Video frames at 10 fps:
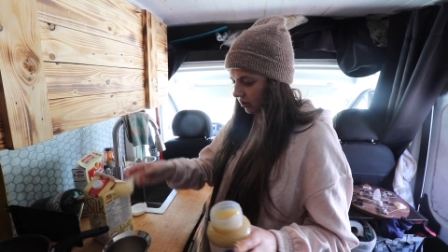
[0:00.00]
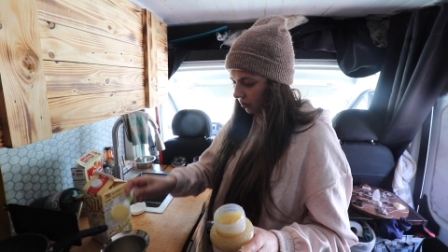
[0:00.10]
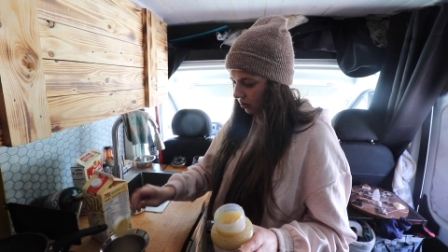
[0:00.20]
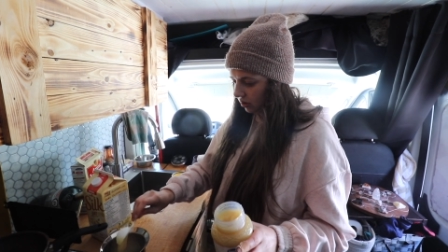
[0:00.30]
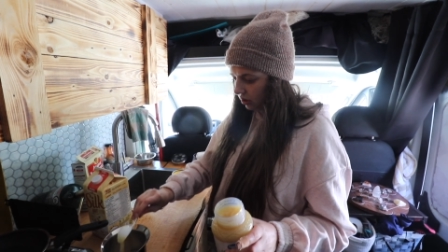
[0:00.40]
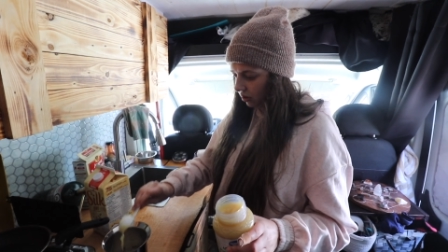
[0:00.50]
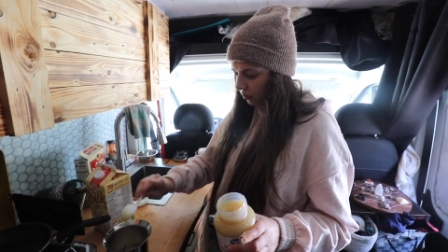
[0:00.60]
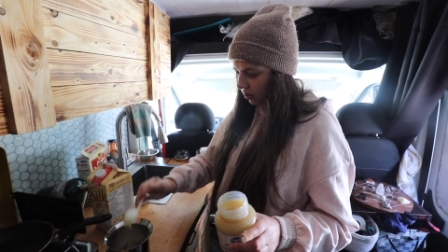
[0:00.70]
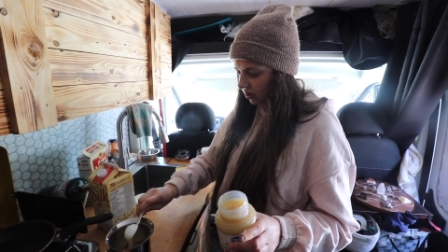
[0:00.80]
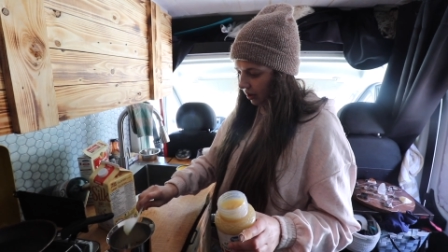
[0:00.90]
So we're just gonna do
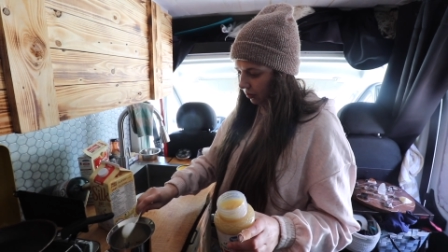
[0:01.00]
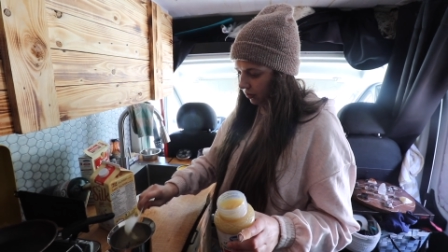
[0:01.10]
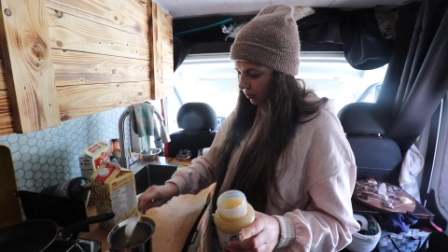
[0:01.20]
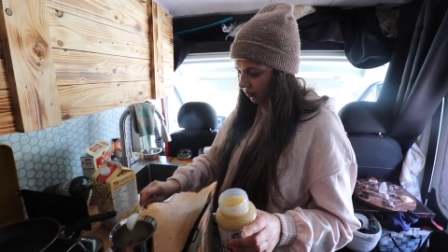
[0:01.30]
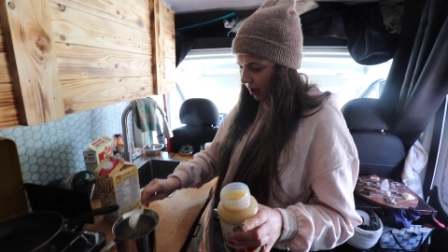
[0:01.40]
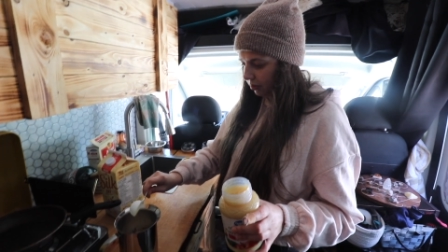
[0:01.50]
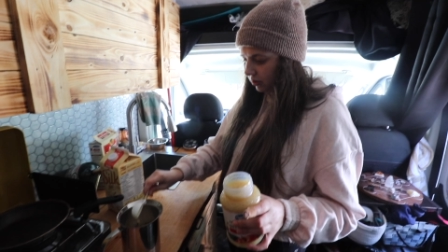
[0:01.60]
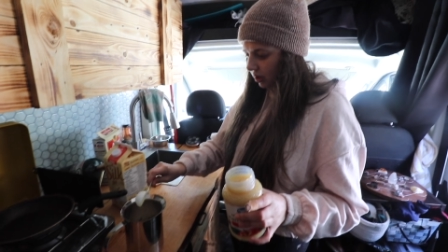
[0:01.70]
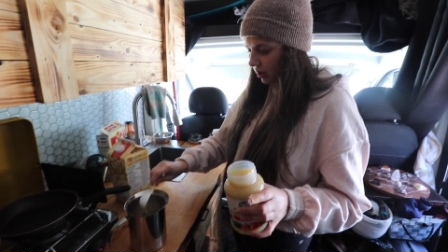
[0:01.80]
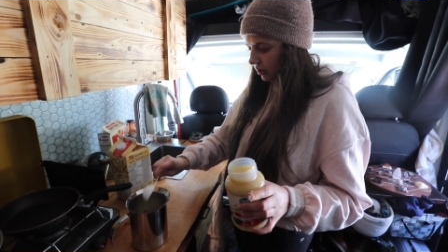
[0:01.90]
one tablespoon of
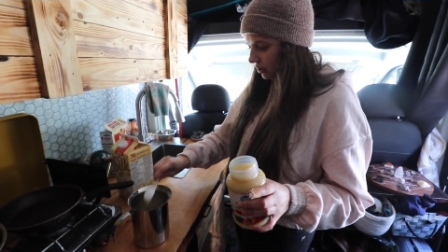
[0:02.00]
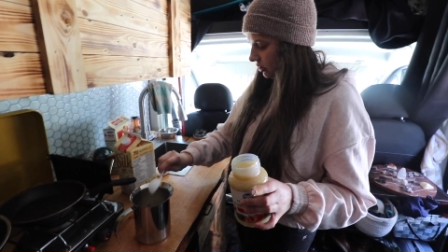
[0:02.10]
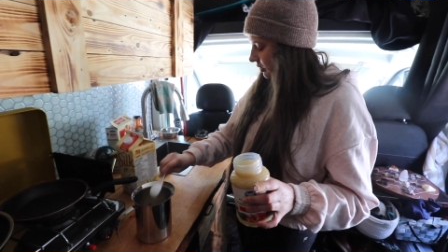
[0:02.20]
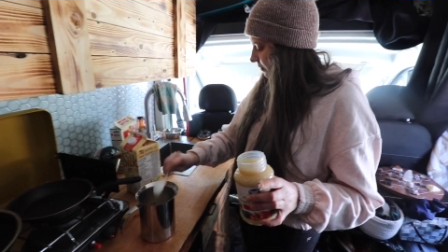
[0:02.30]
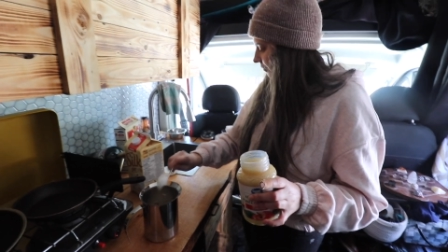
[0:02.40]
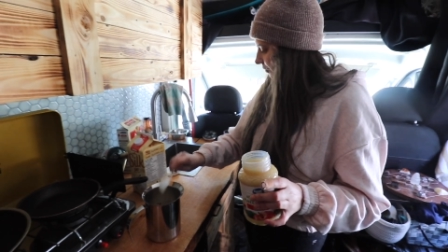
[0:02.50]
applesauce.